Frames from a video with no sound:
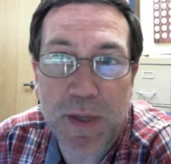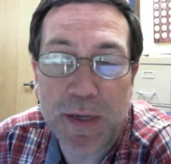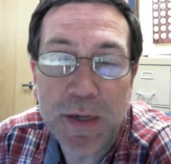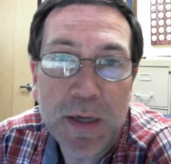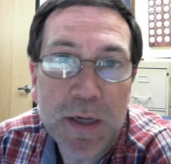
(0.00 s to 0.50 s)

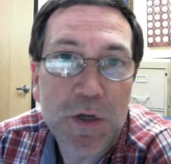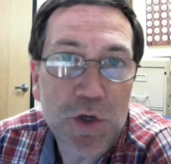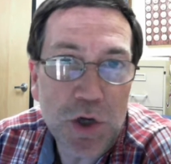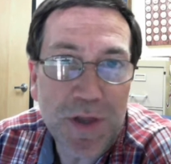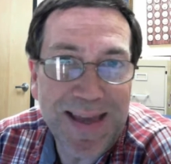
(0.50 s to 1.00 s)
then
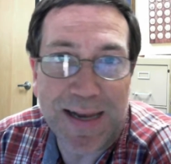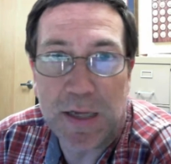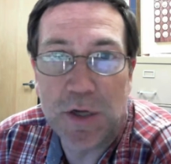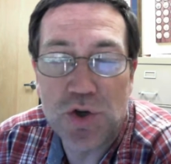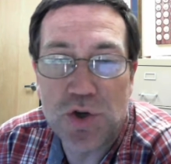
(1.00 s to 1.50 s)
took that
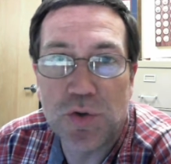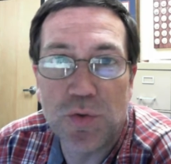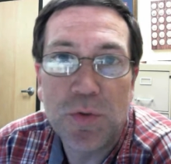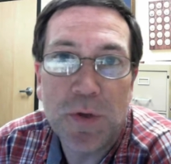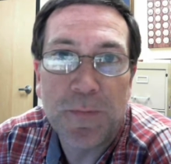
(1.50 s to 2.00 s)

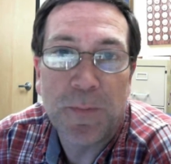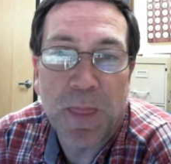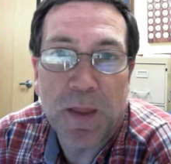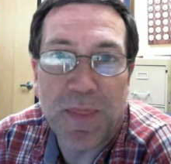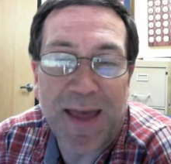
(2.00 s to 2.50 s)
issue
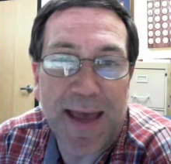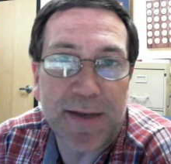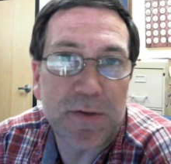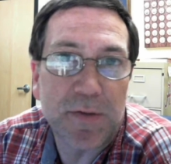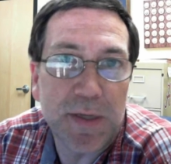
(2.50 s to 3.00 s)

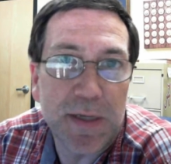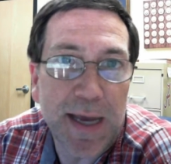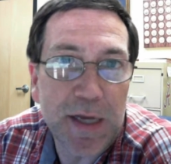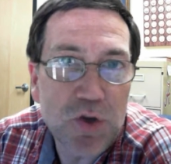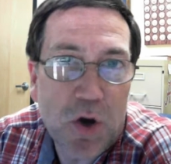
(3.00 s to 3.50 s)
that
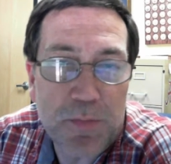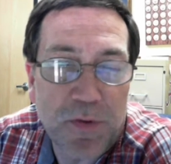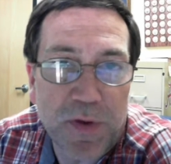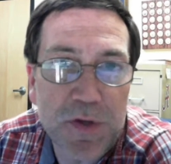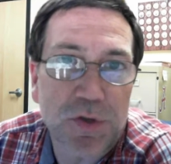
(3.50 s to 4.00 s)
the HR
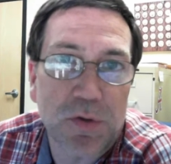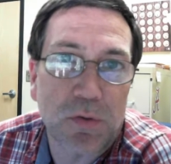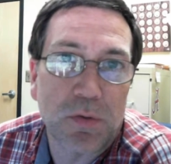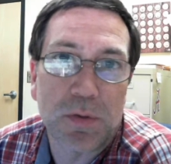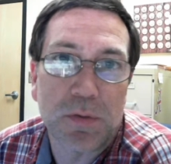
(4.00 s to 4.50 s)

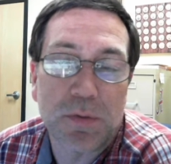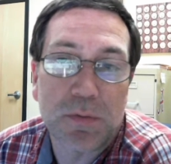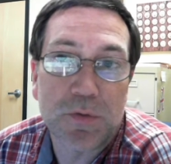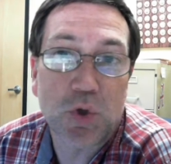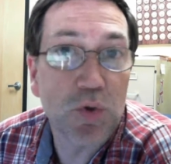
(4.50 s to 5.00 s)
professional
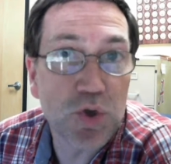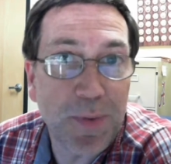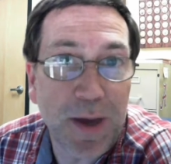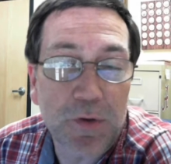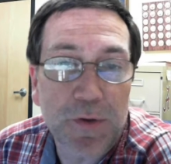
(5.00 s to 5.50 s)
told you
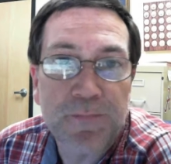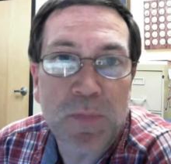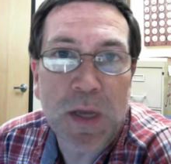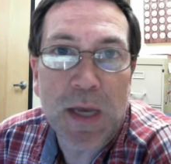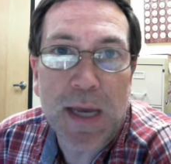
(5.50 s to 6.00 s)
about
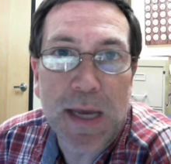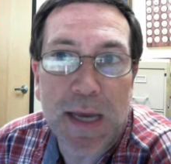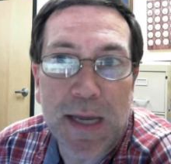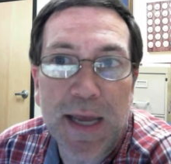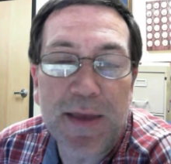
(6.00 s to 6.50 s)

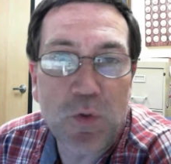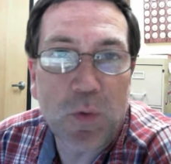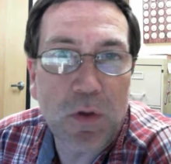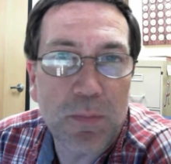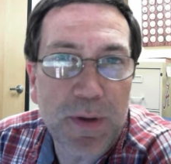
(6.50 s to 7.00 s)
and gave you a
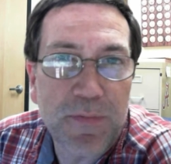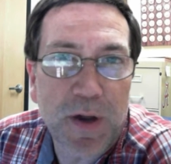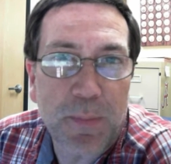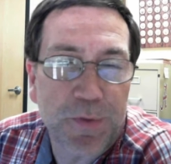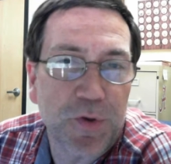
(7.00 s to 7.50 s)
little bit of an
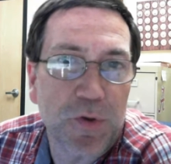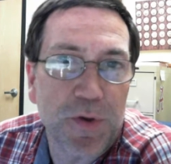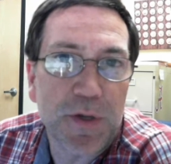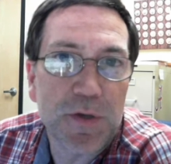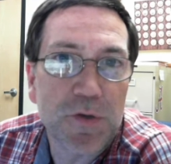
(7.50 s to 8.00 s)

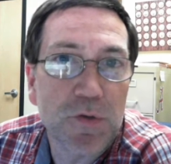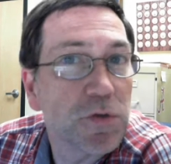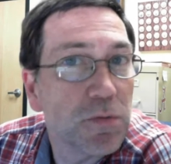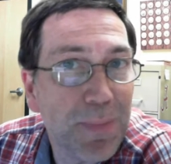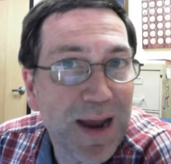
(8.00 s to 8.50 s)
opportunity to do
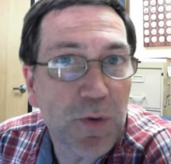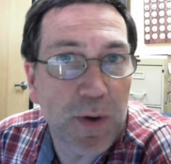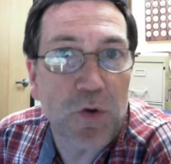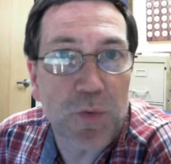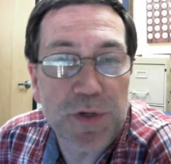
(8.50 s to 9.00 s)
some
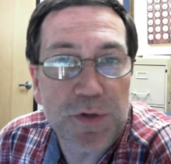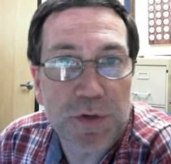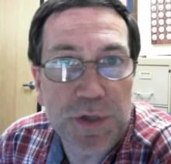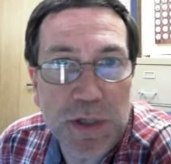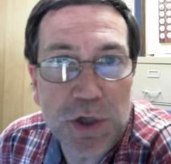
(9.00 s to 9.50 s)
background
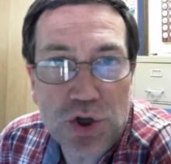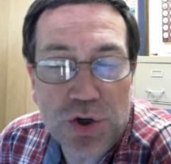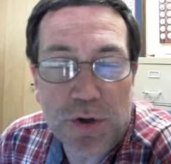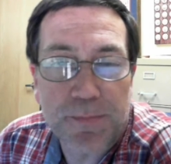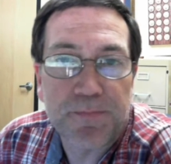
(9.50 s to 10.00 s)
research in
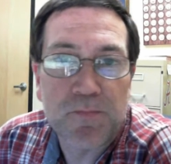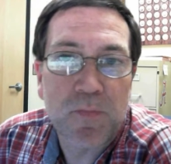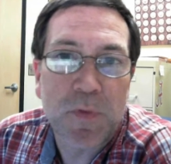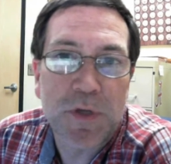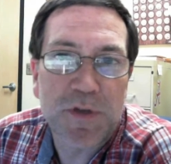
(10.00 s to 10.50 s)
HRM
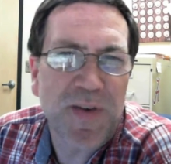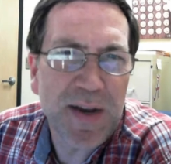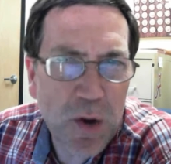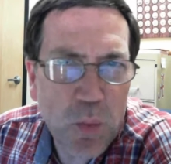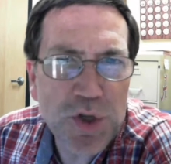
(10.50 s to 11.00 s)
to
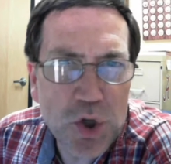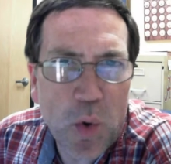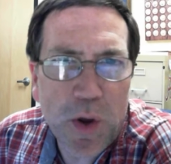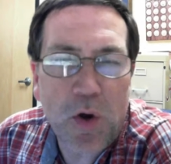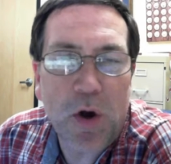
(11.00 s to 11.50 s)
find out what's
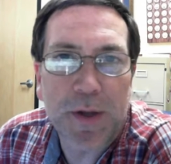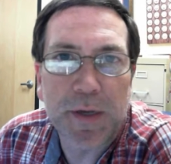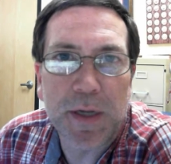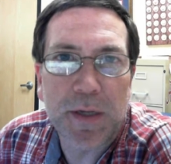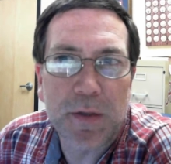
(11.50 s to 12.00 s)
going
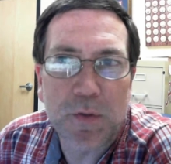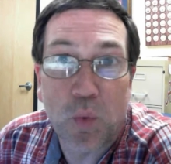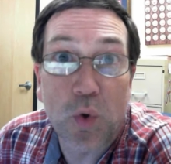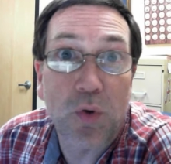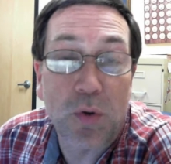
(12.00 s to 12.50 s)
on in the
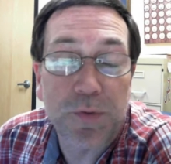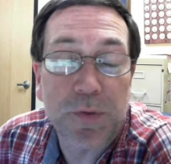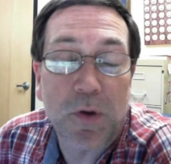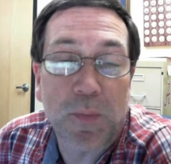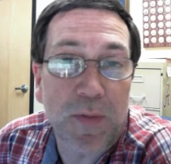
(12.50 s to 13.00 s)

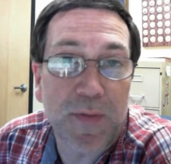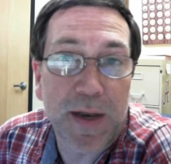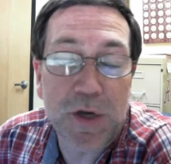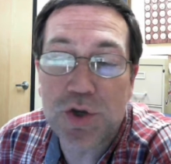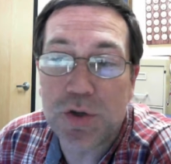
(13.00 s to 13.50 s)
world around
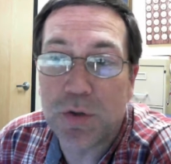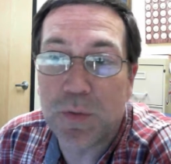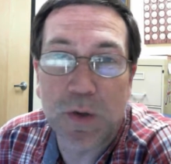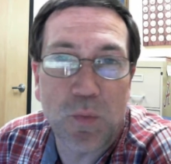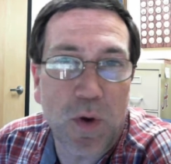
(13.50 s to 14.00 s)
that
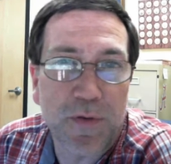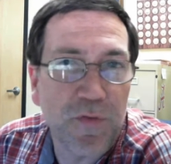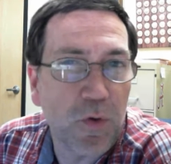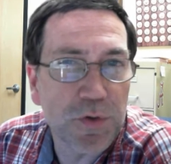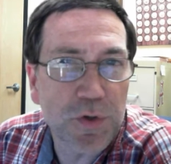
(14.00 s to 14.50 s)
issue and what
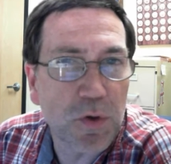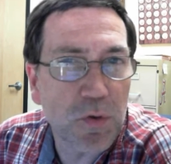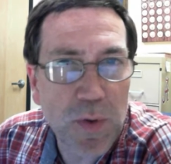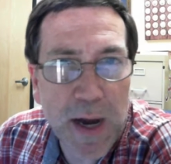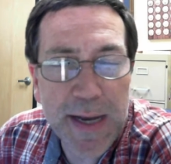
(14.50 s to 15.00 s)
folks
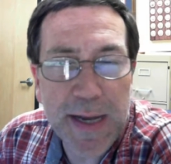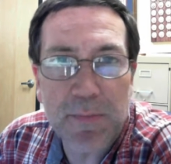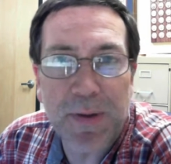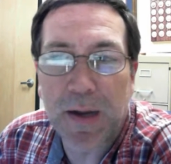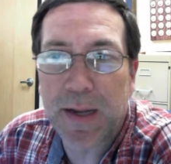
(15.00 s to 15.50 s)
are writing
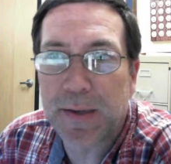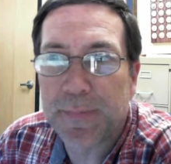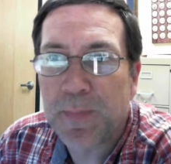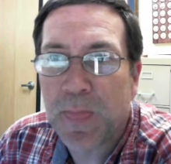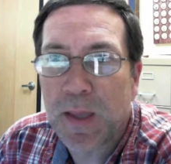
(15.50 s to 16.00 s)
about it,
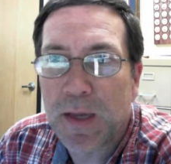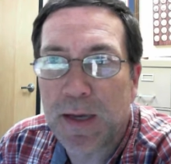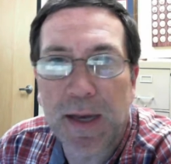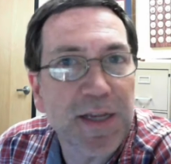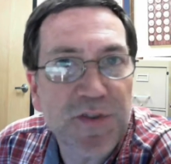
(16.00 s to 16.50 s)

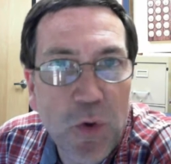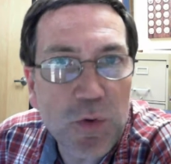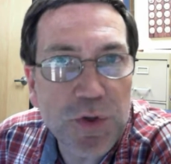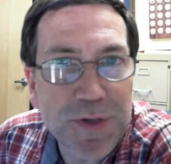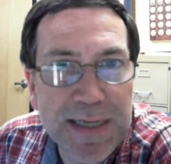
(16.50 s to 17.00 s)
as
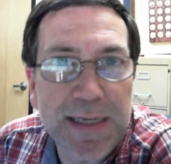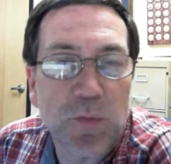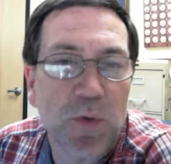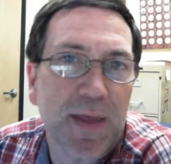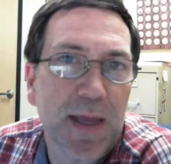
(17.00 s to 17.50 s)
folks are
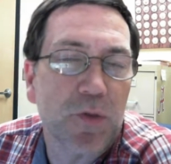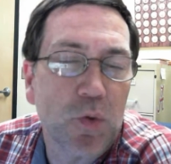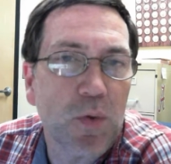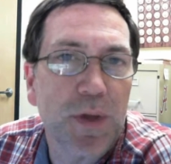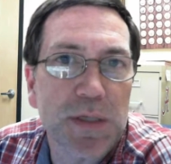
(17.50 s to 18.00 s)
dealing with that in their
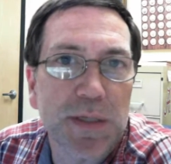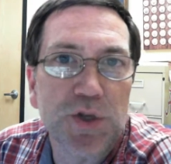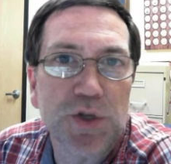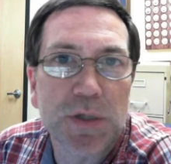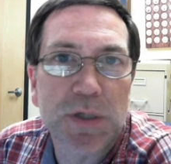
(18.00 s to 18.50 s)

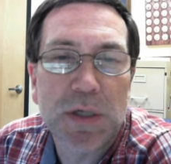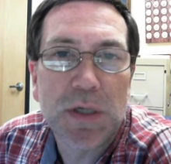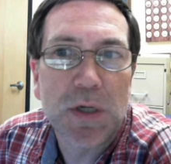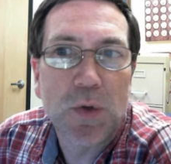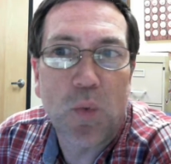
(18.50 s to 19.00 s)
organizations,
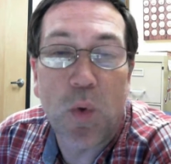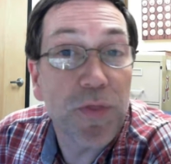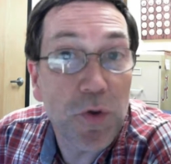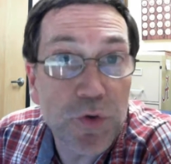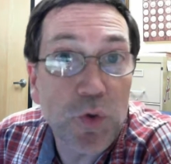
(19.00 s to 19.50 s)

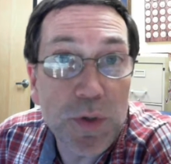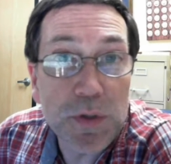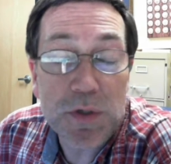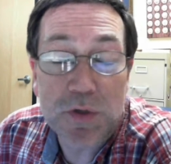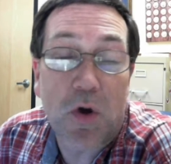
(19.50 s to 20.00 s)
what they're doing
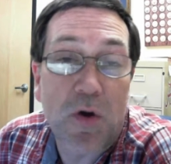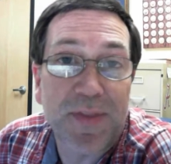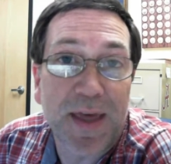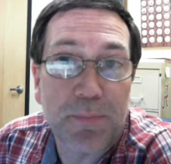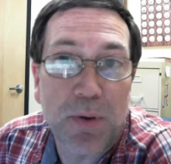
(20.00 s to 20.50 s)
to
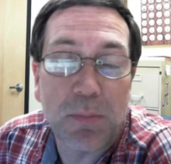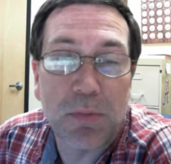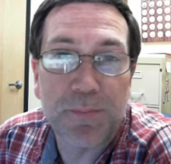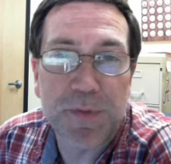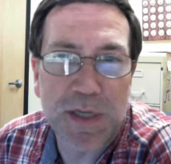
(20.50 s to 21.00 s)
solve that
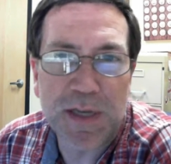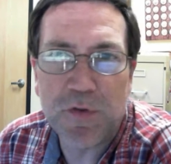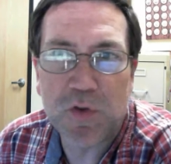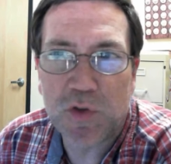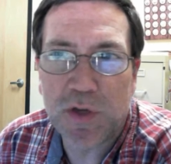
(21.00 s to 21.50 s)
problem, to give
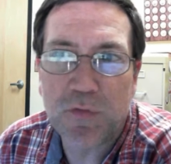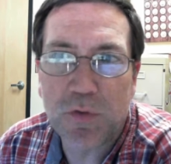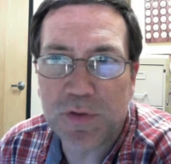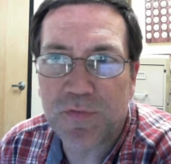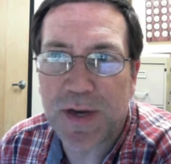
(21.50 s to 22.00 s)
you
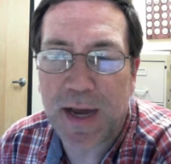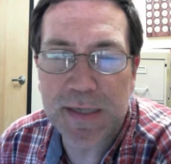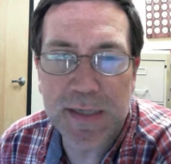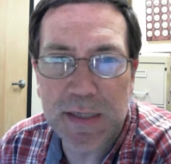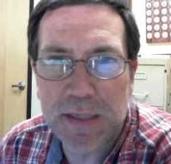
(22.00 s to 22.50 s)
several different
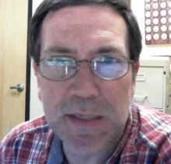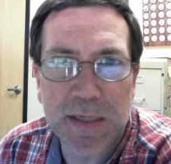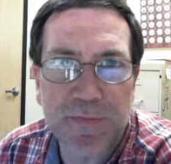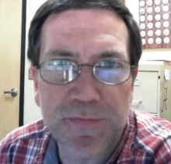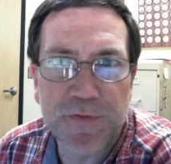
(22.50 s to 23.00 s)
ideas
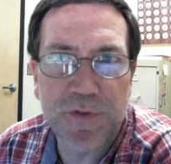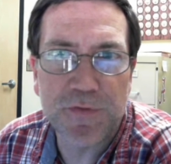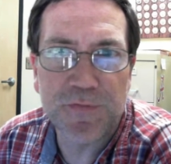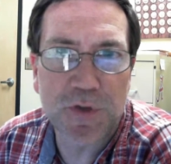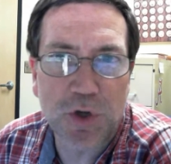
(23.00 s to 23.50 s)

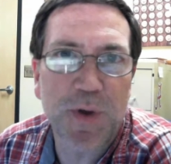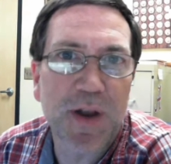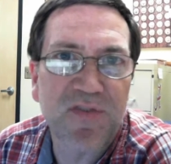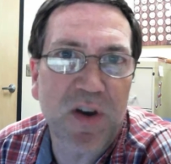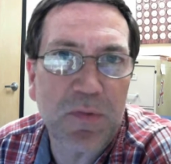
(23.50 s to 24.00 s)
to
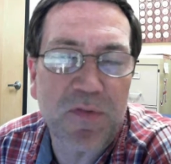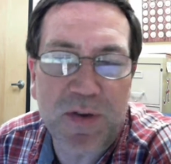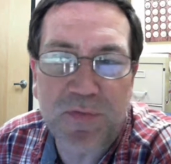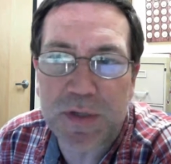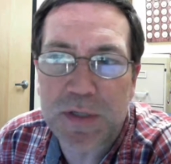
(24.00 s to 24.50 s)
create a frame of
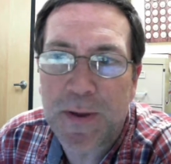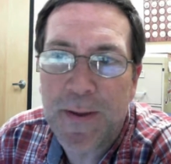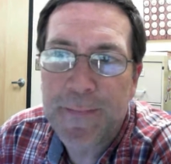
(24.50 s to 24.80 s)
reference,